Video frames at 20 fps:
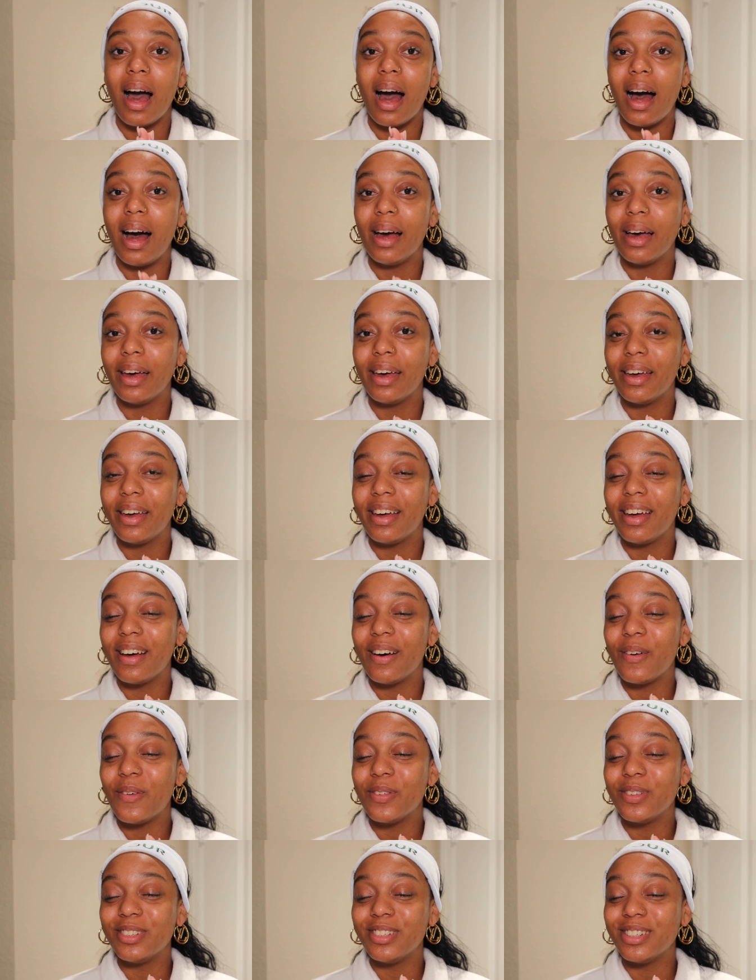I
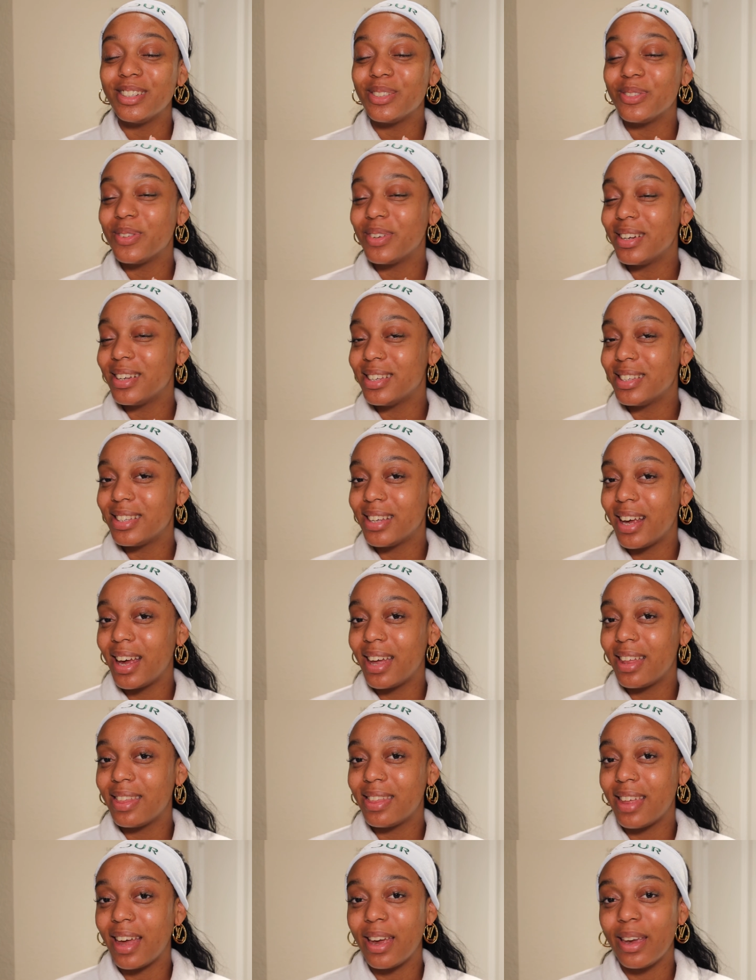just want to
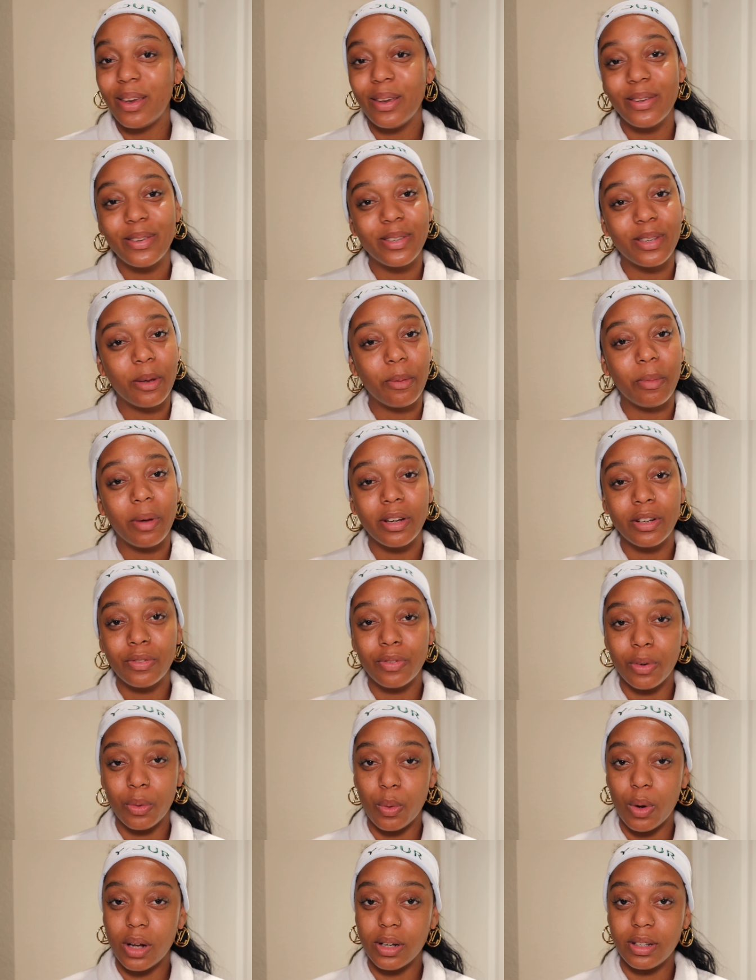say thank you so much
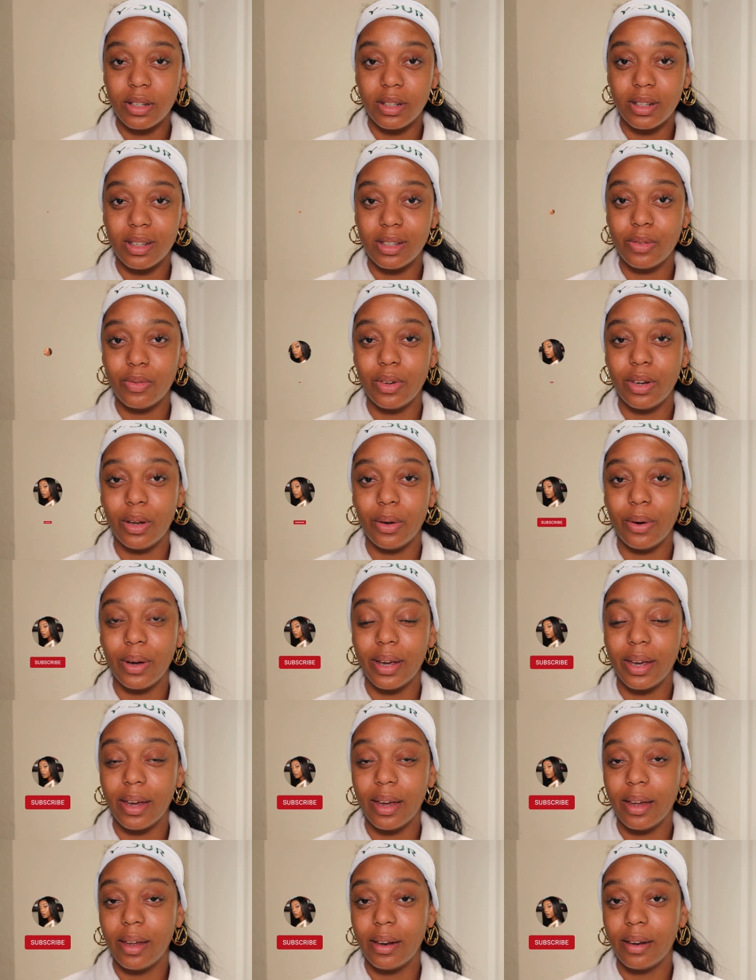for watching this video
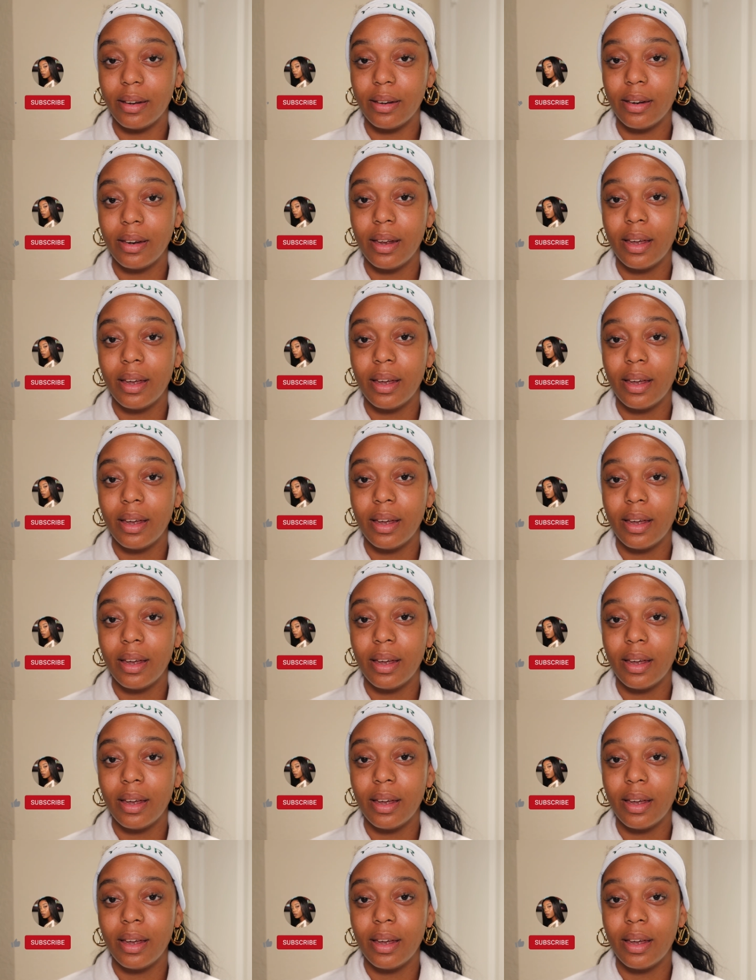again,